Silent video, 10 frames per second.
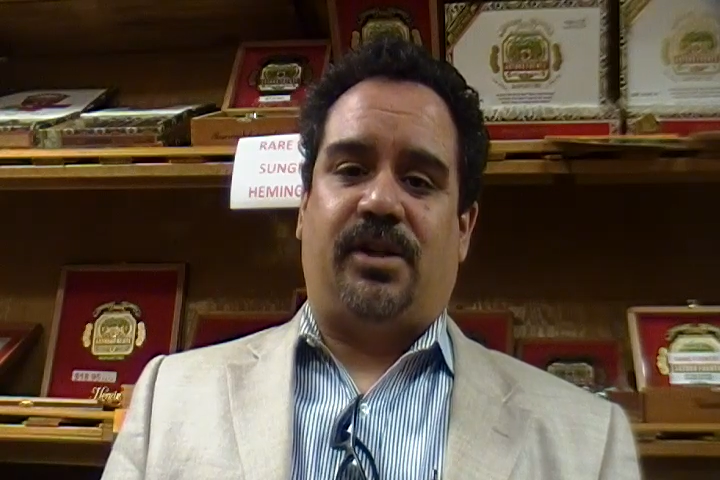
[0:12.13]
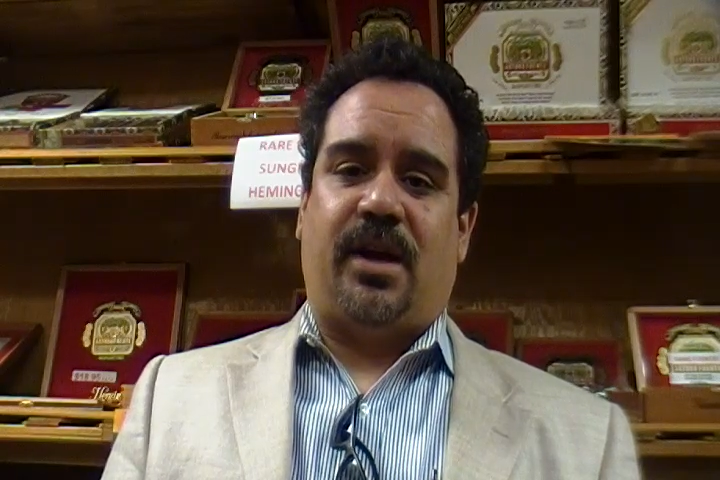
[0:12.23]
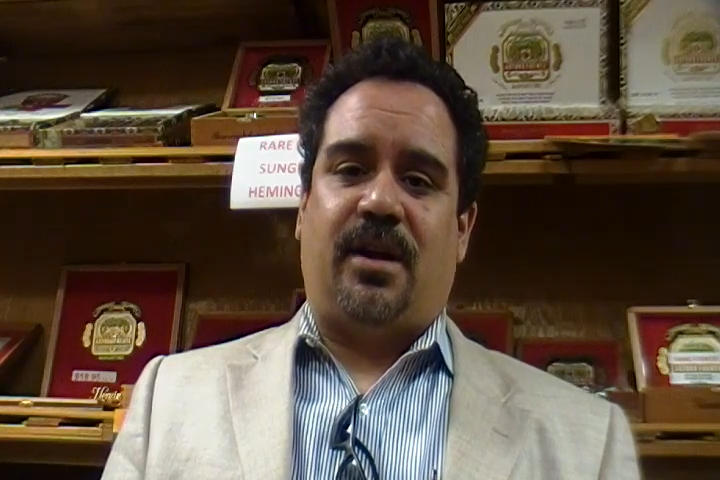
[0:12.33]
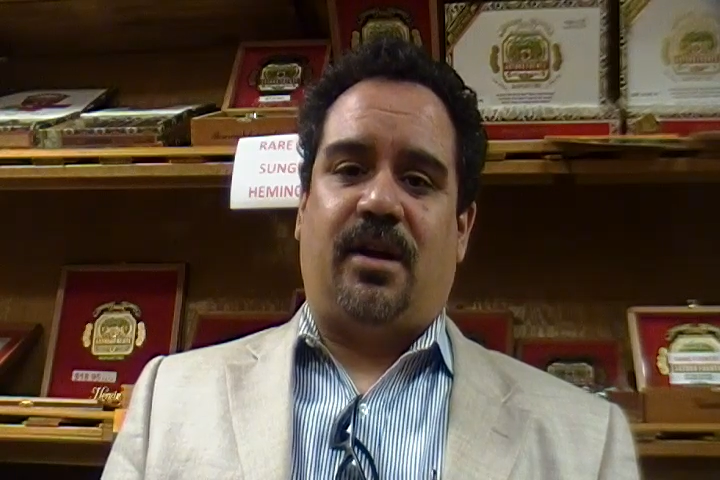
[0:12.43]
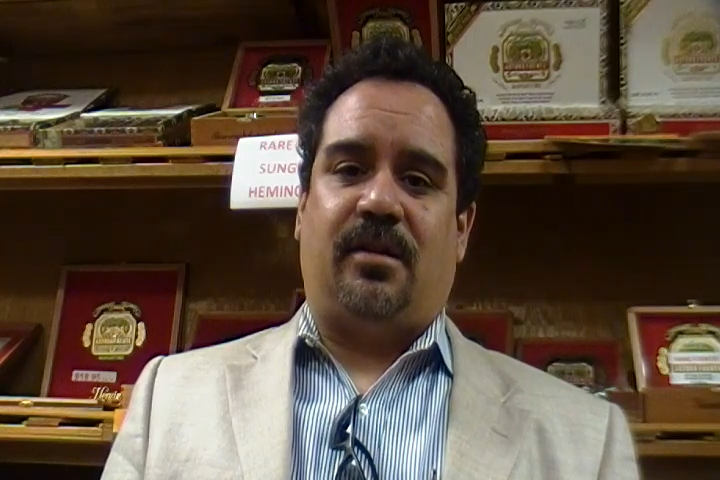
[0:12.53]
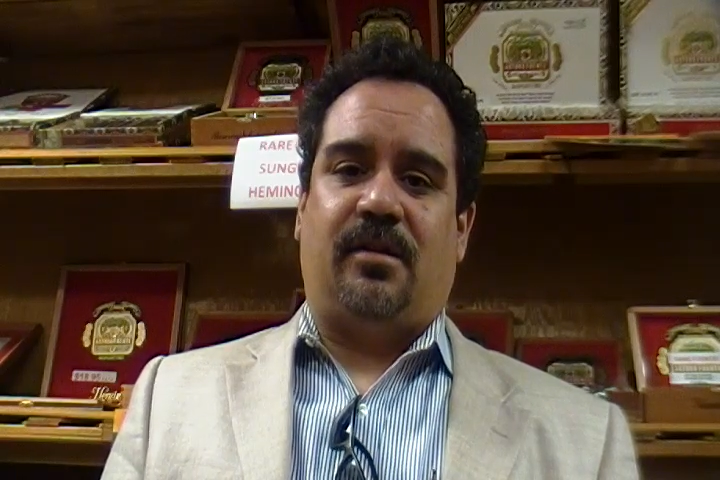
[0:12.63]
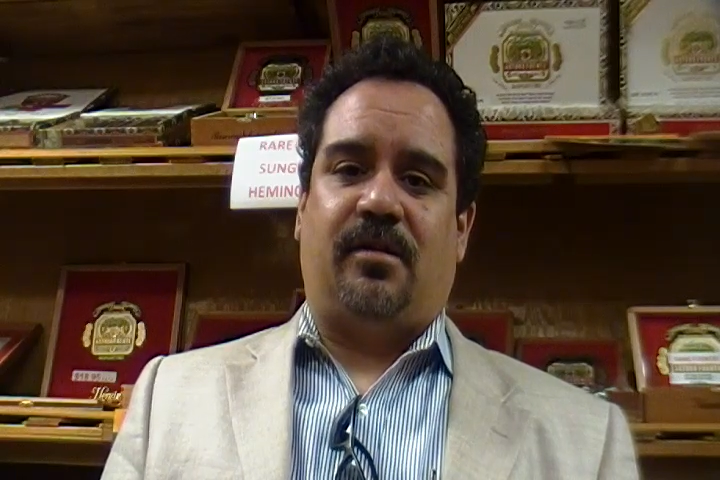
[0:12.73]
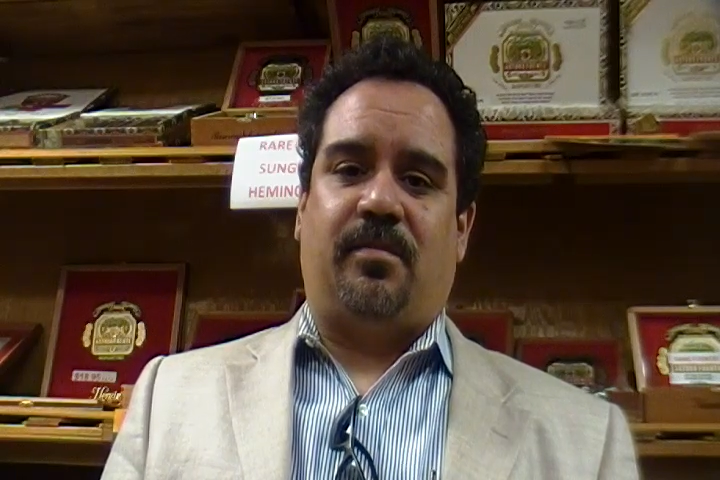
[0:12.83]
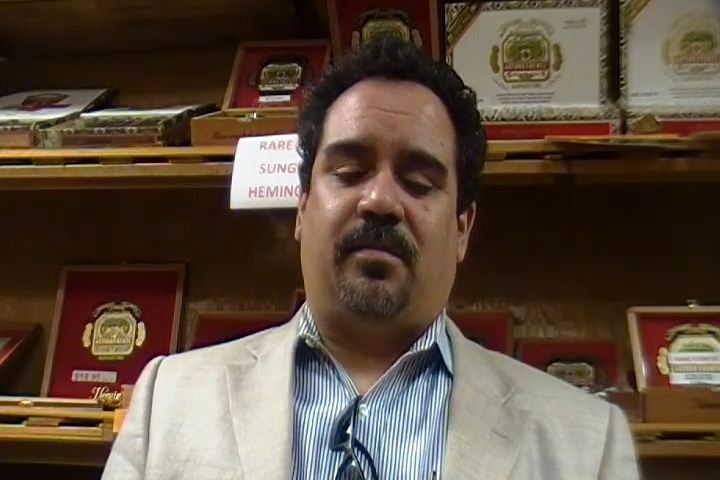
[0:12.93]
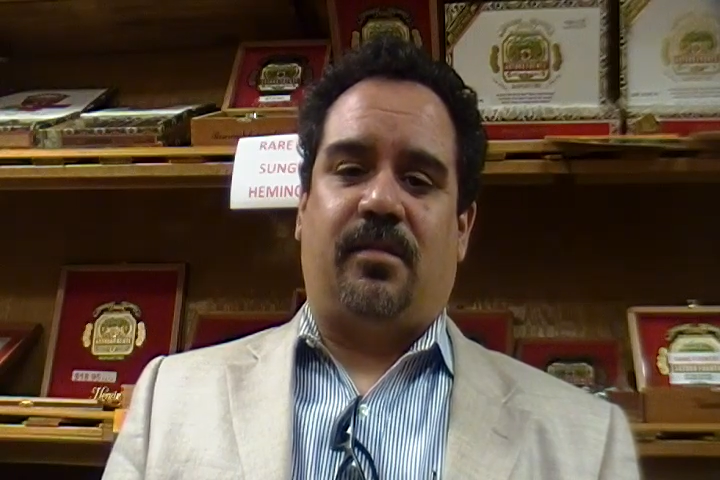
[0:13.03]
shining and
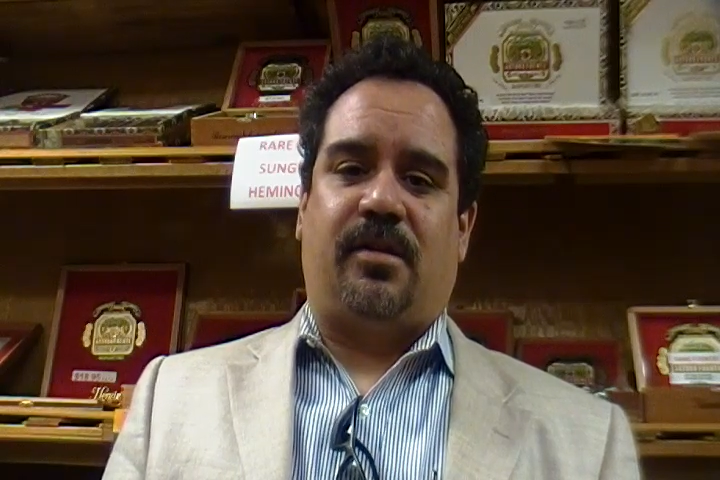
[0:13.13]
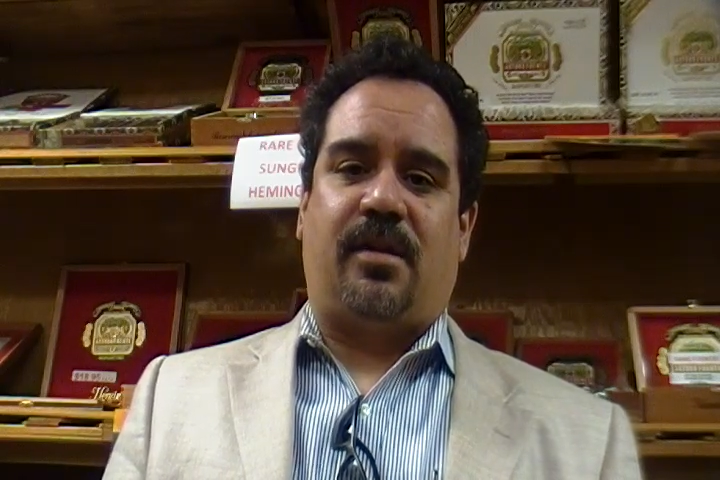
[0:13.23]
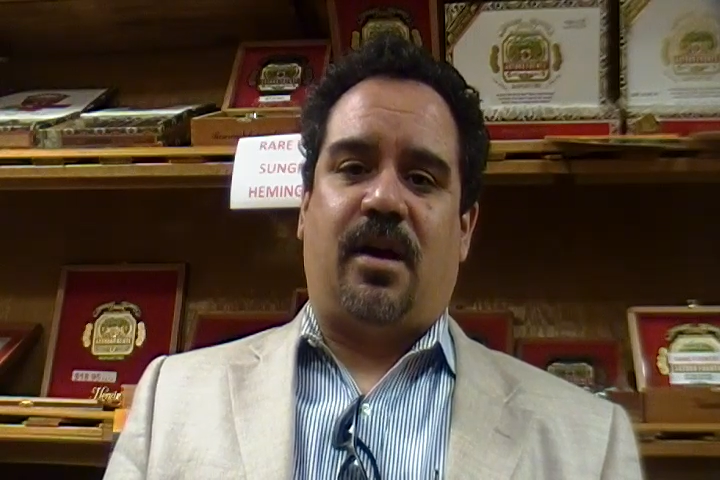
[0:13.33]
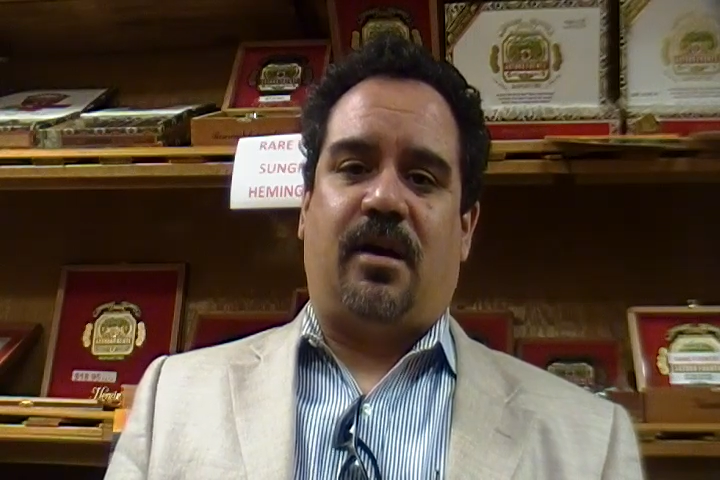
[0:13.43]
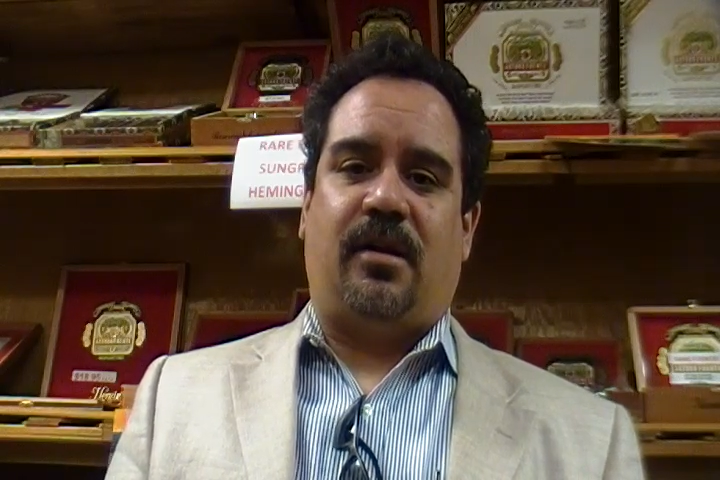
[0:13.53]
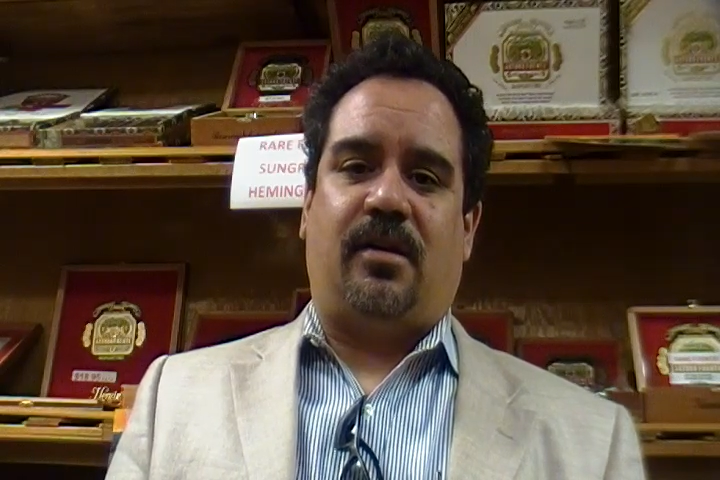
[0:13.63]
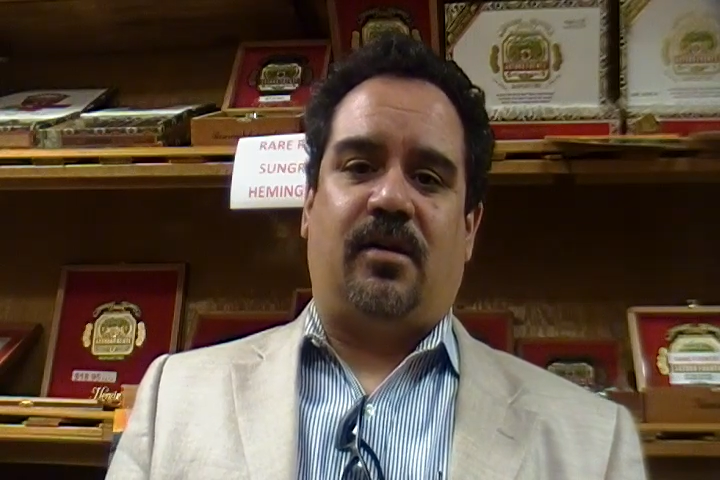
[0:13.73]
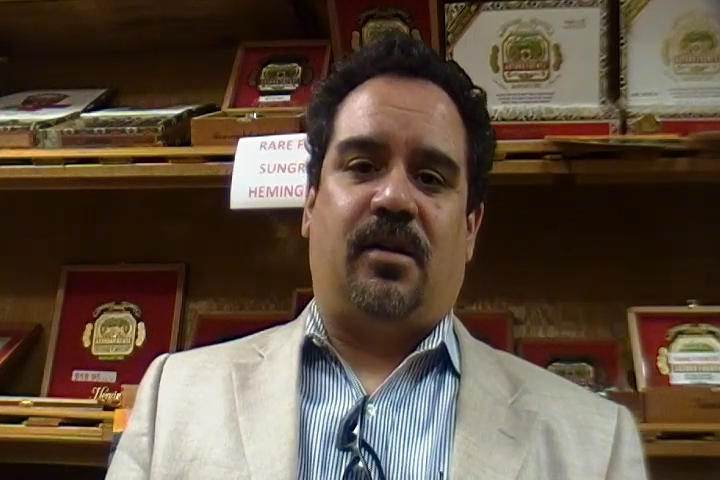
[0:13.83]
the sky